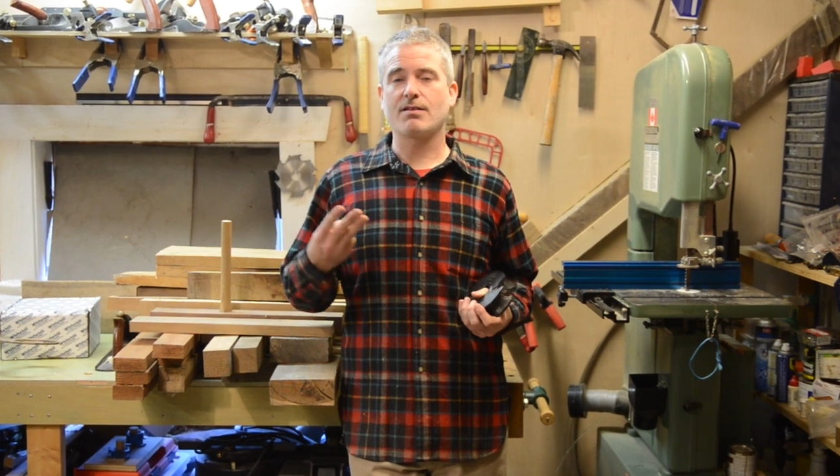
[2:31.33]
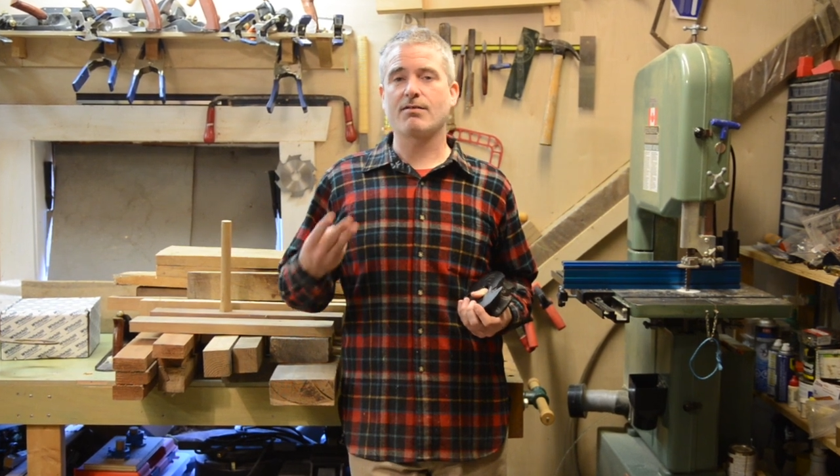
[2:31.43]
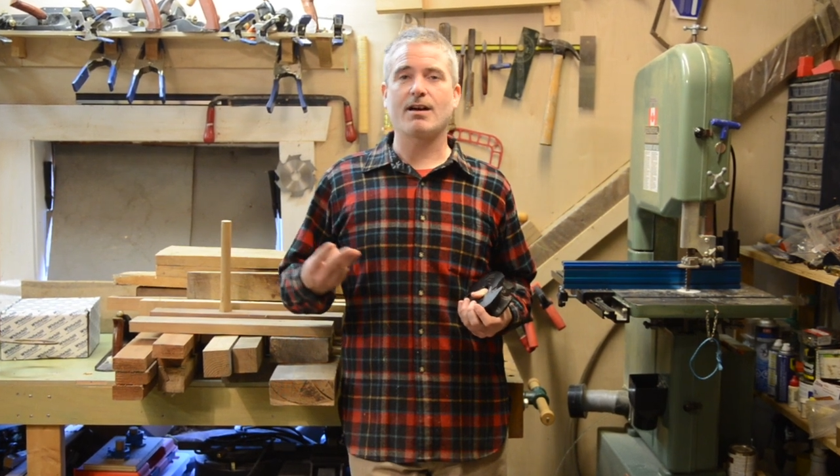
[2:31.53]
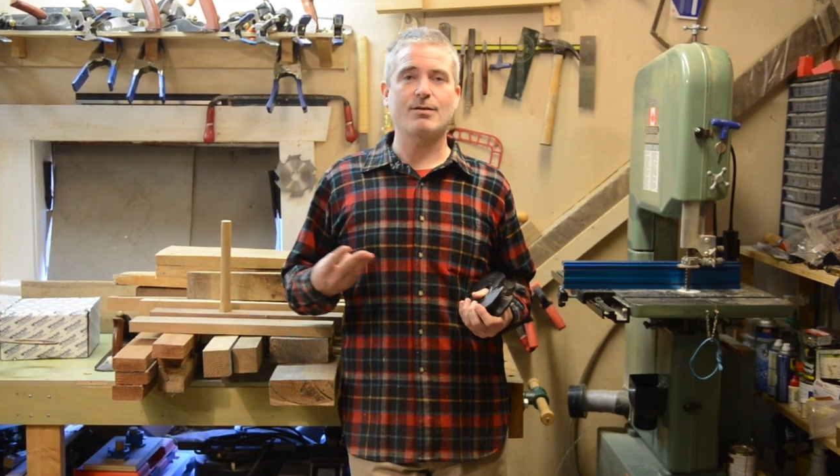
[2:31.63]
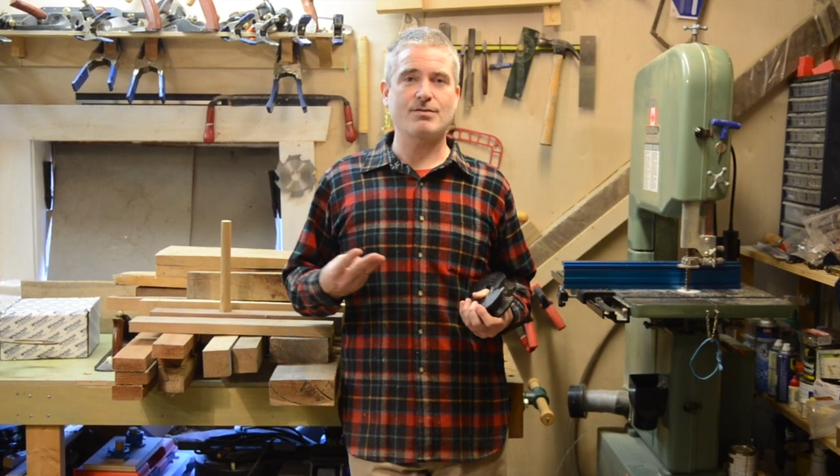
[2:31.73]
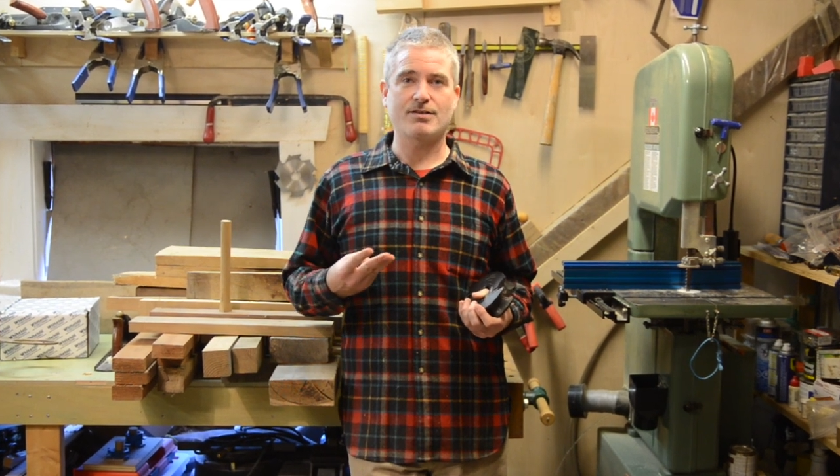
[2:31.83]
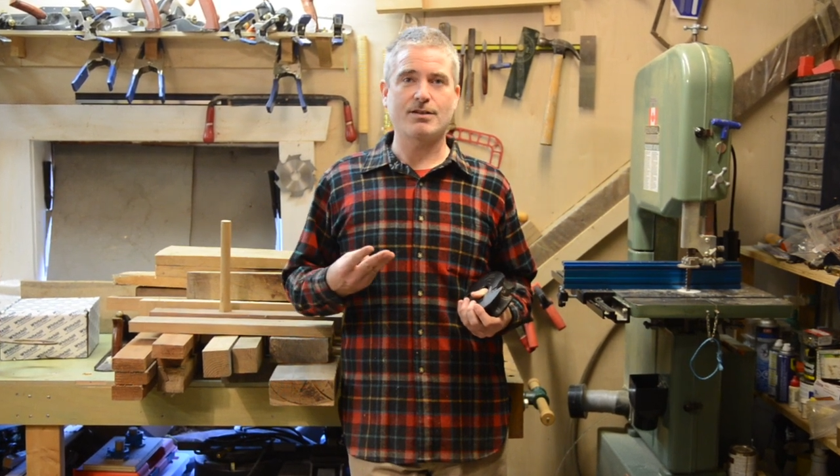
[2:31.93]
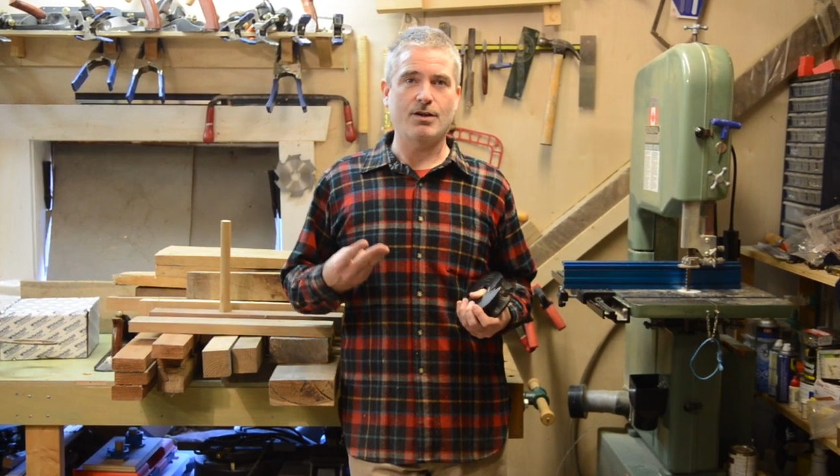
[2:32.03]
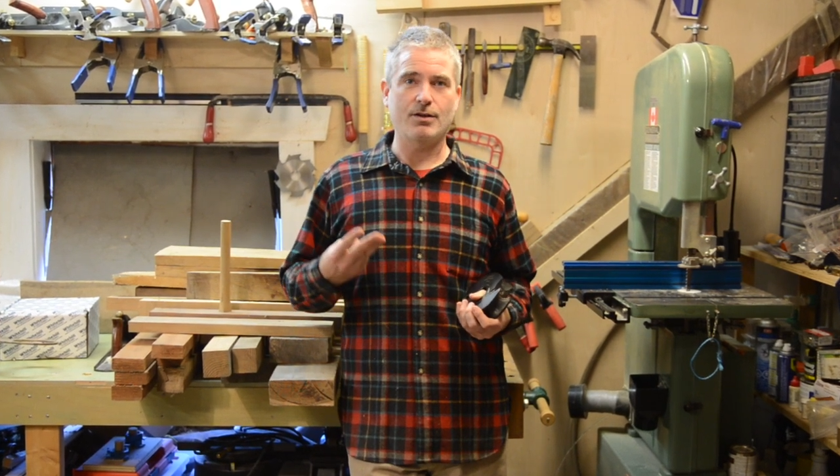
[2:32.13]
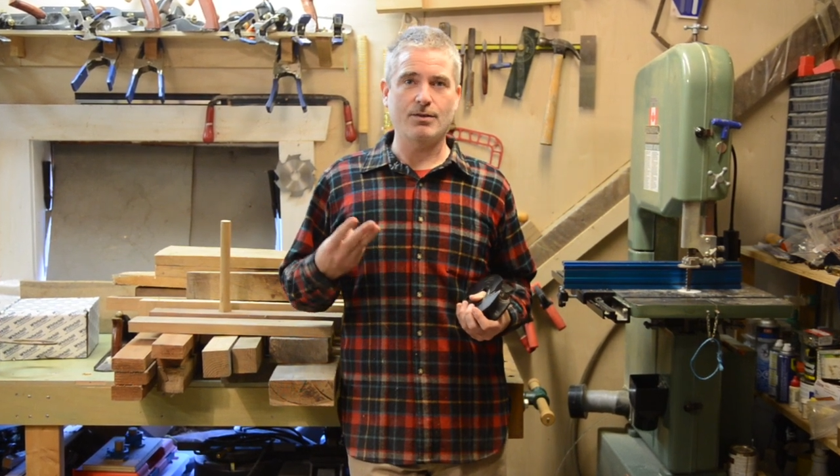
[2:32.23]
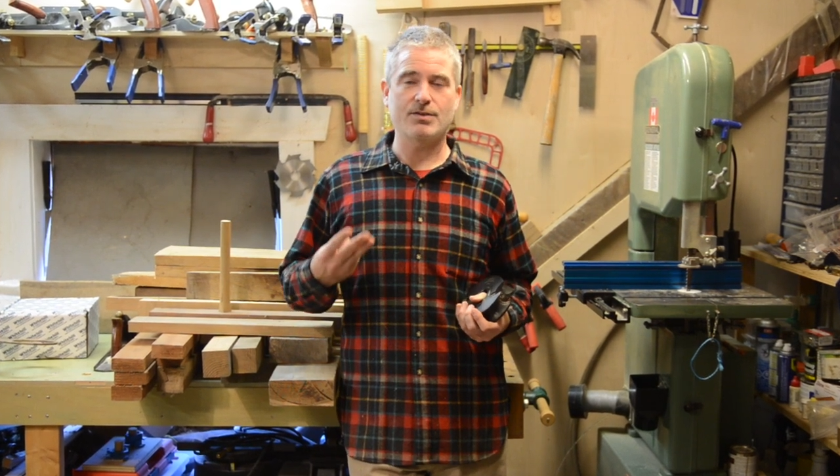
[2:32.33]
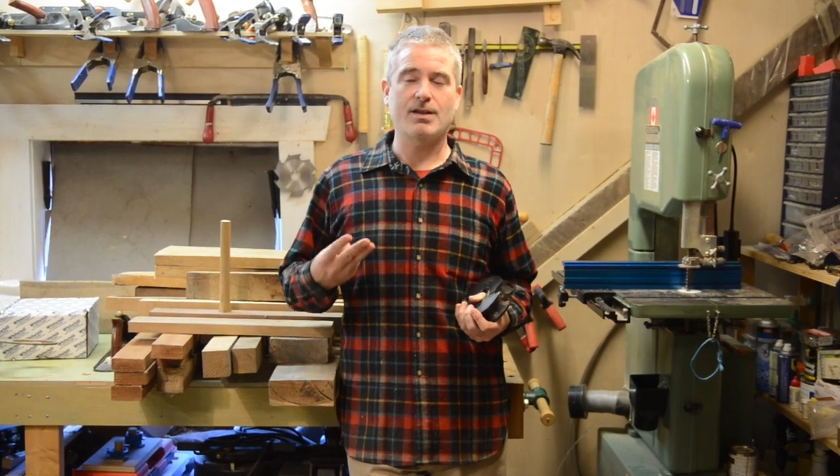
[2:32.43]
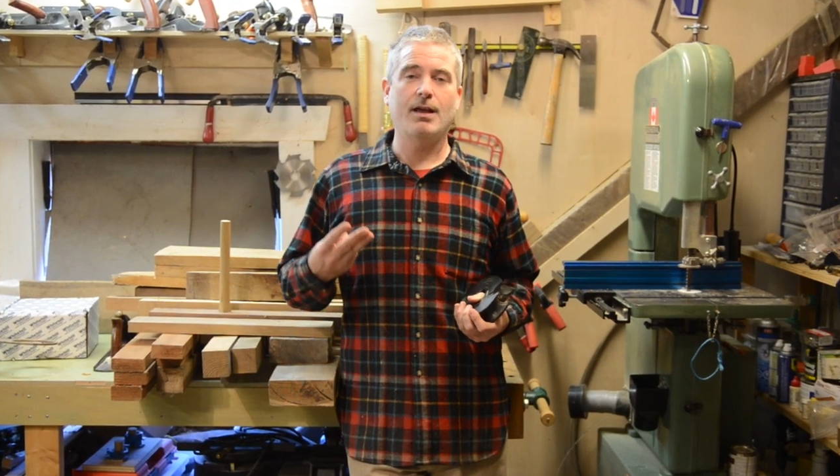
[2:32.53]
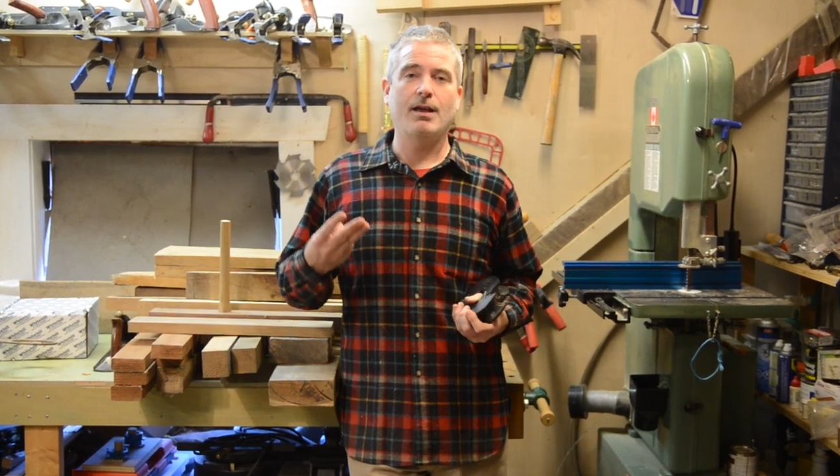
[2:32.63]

and thousands of dollars